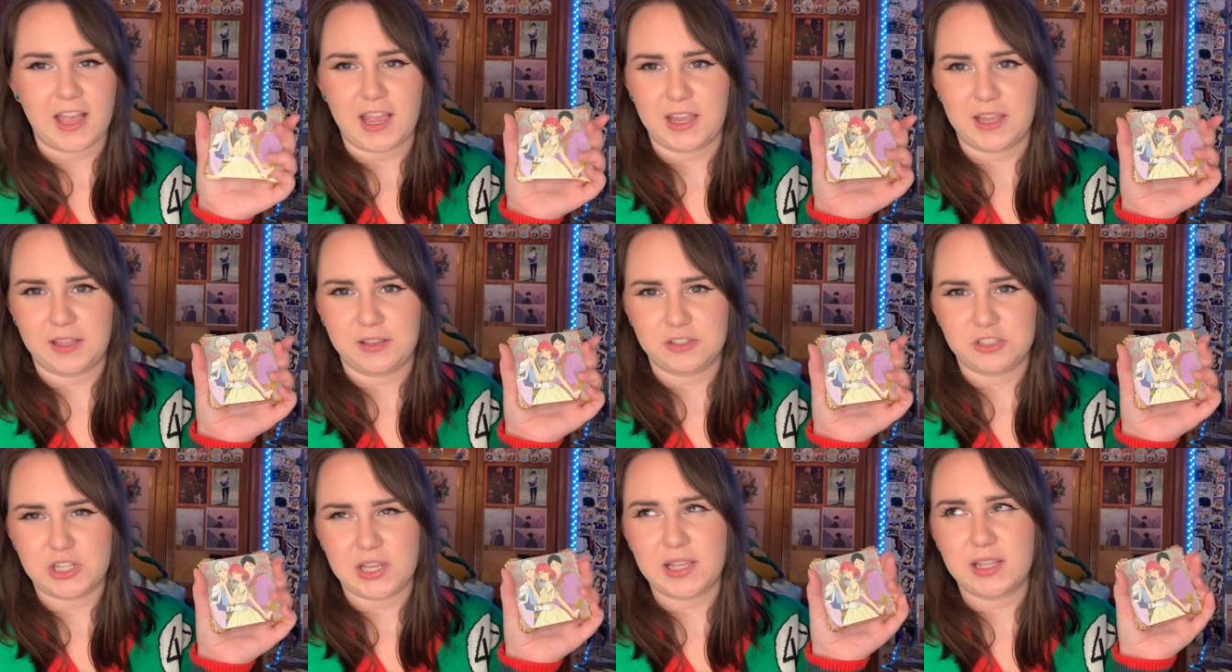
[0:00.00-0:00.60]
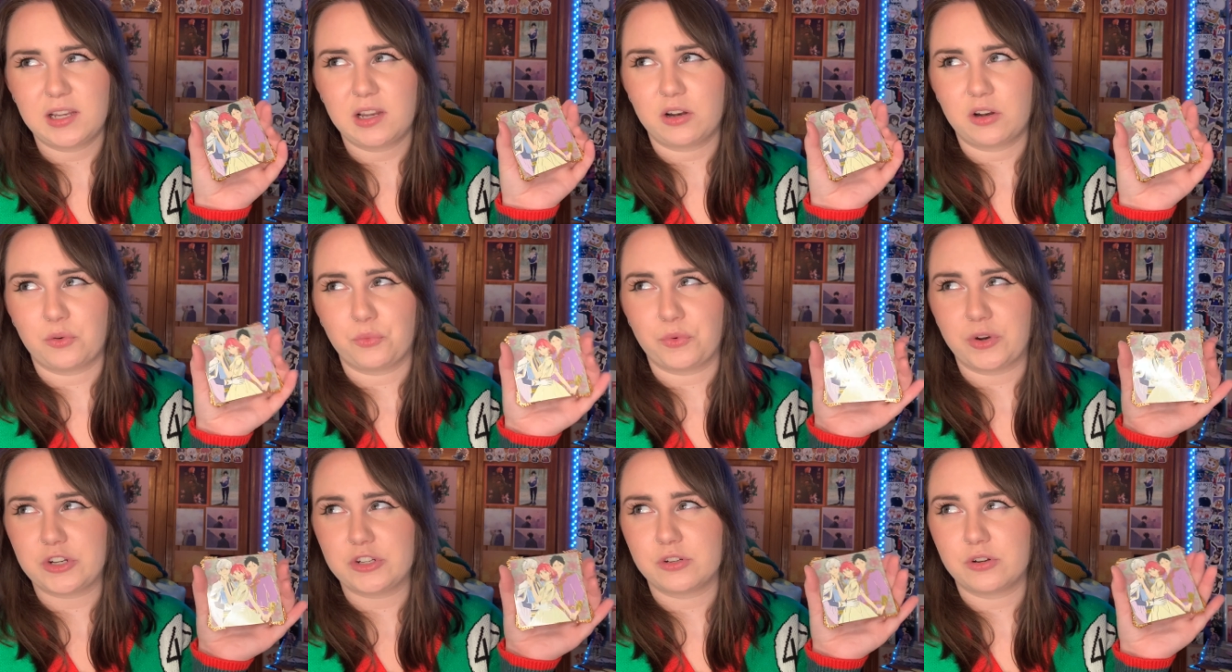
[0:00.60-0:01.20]
I, she had an
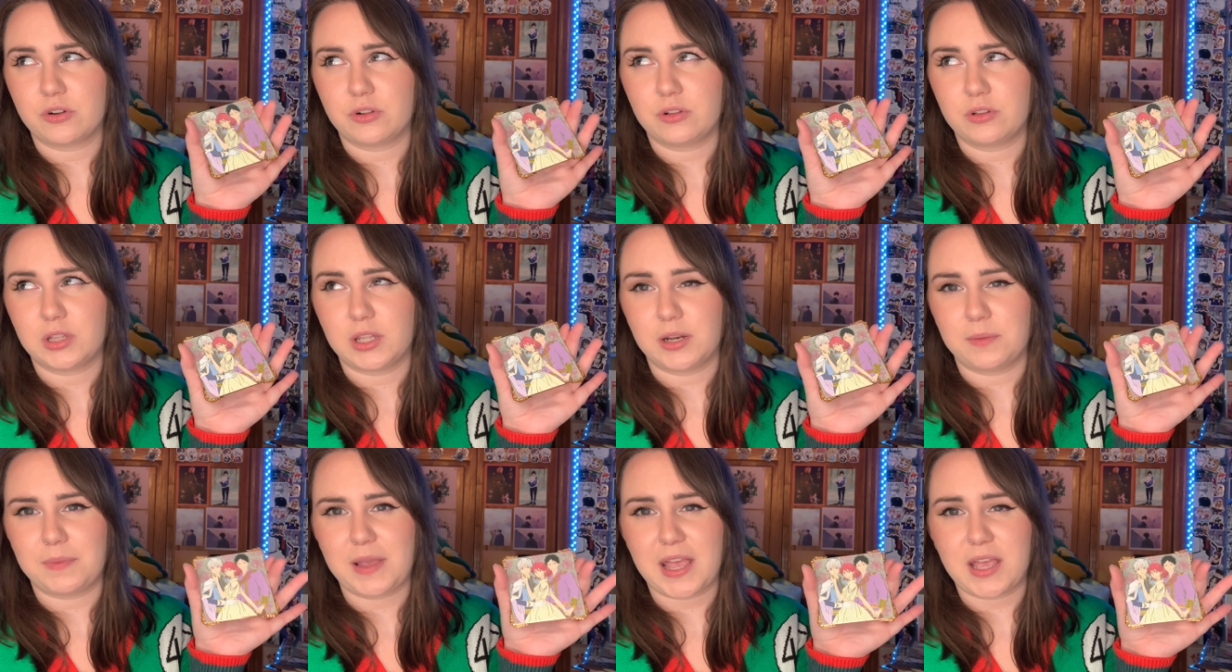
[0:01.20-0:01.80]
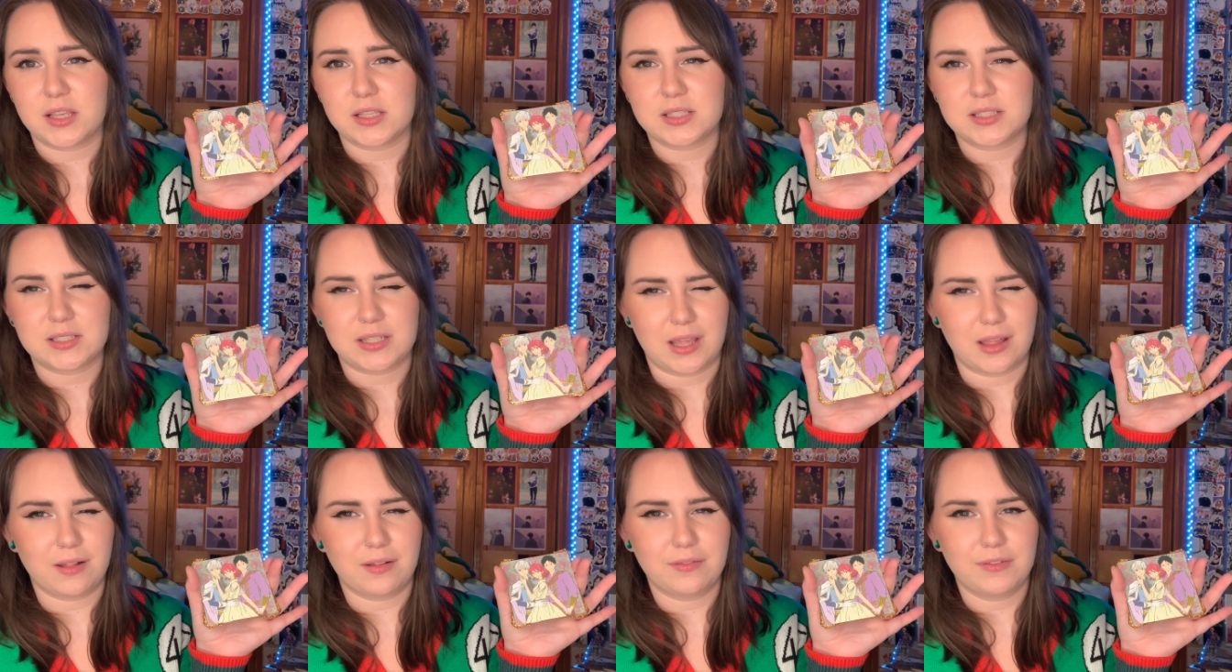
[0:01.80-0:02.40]
original and a
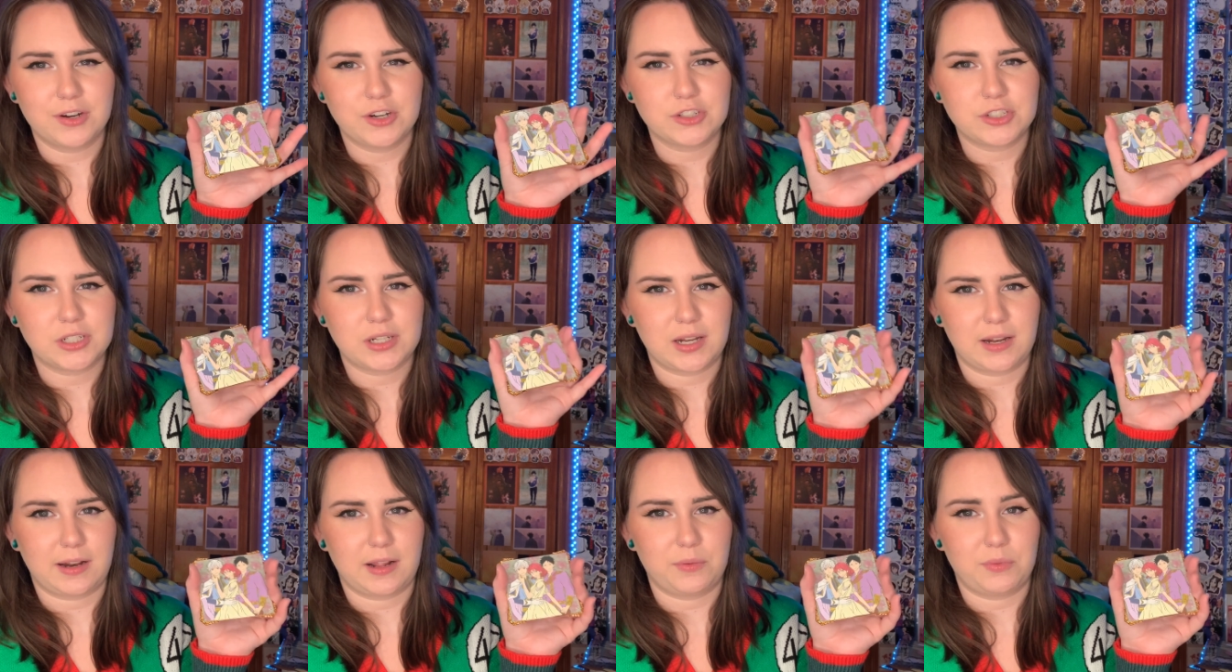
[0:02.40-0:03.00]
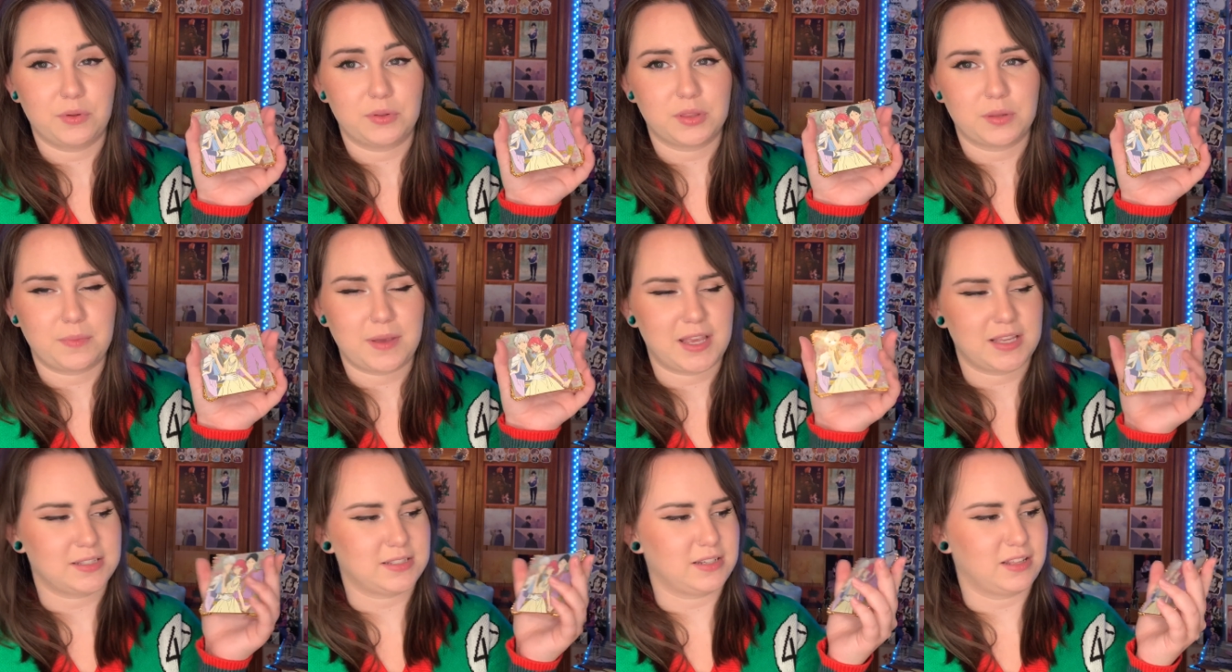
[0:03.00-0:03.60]
pastel version and I went with the
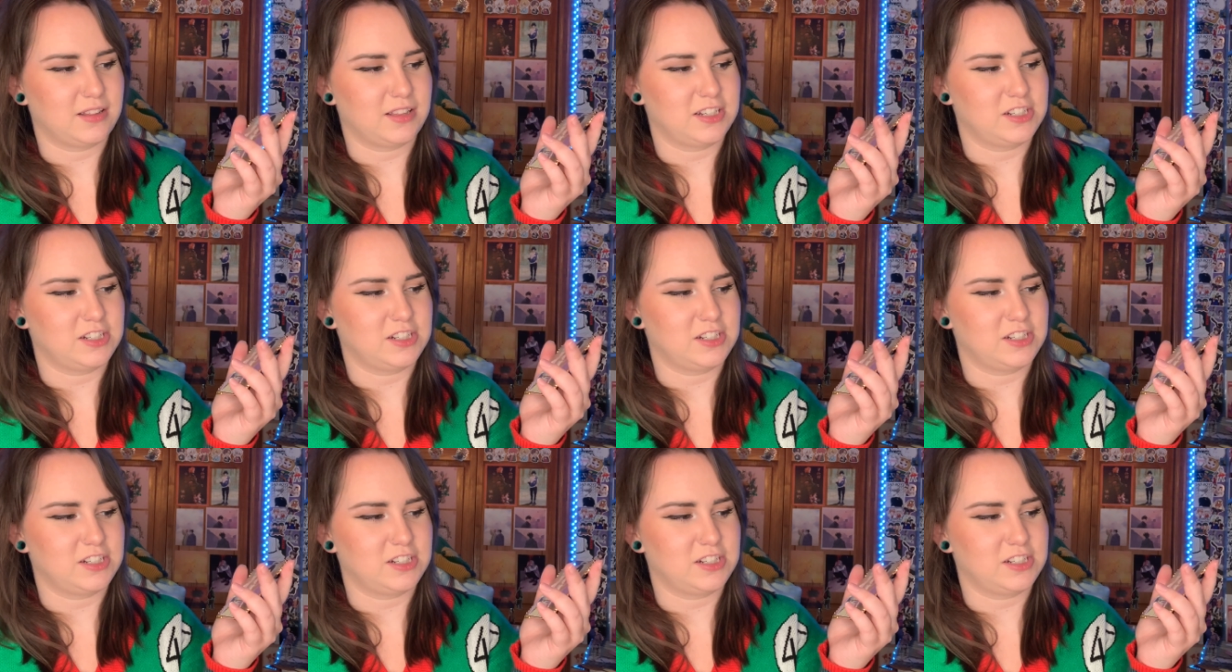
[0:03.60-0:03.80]
pastel.